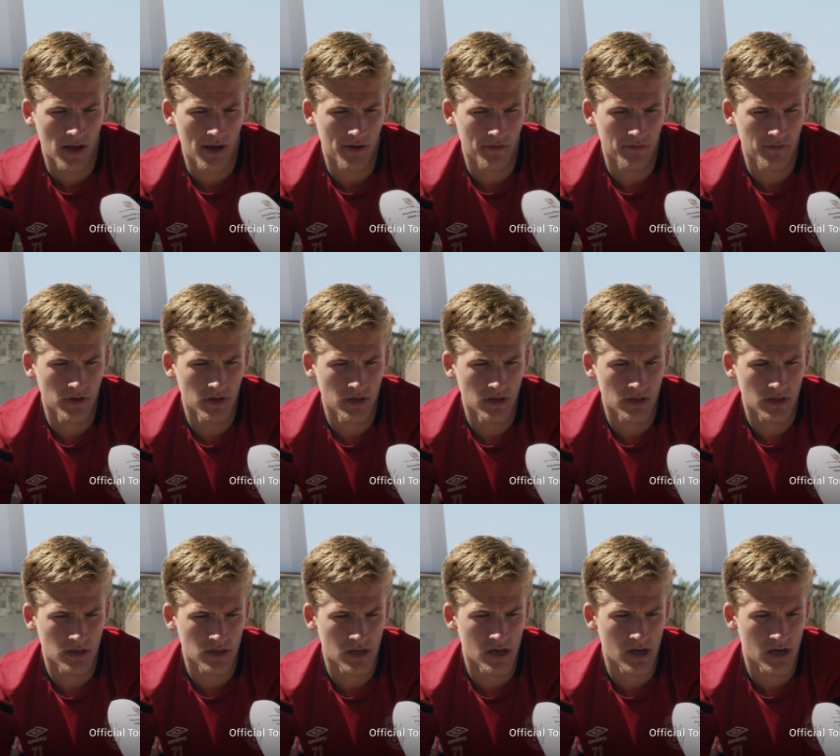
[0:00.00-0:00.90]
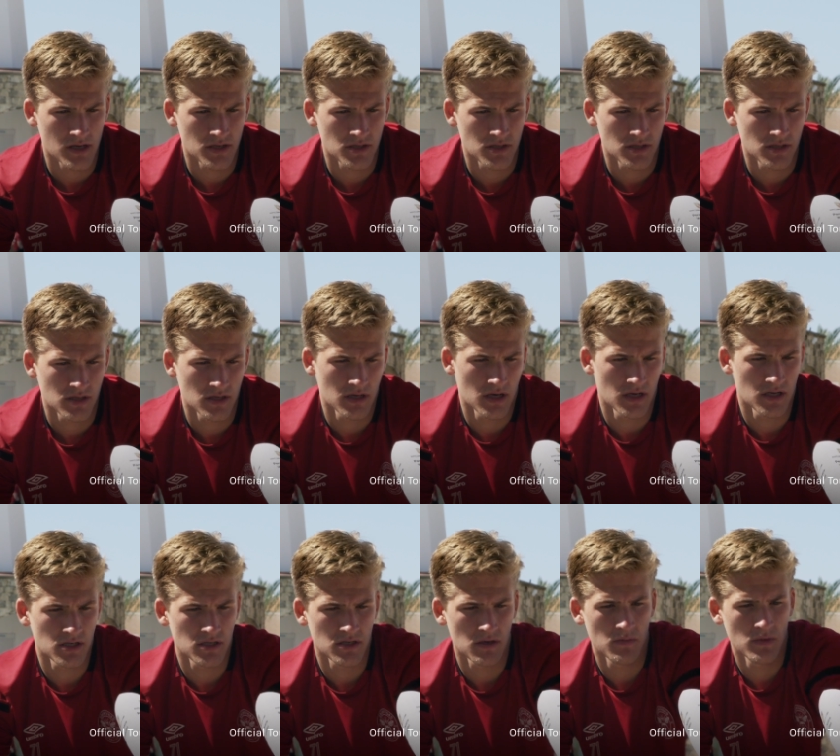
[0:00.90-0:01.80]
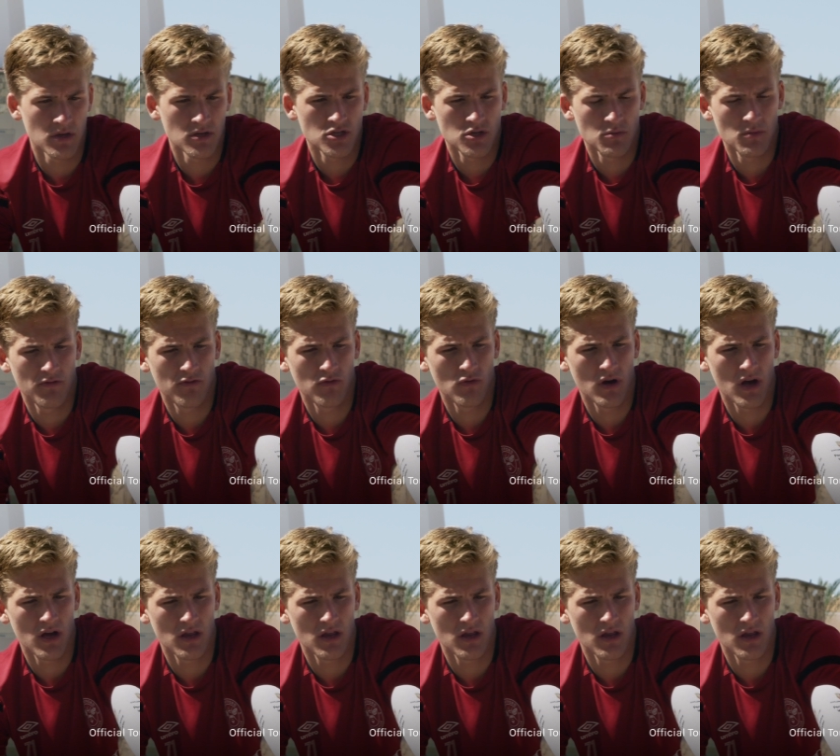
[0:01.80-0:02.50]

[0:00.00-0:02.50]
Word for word: I think yes, as I mentioned before,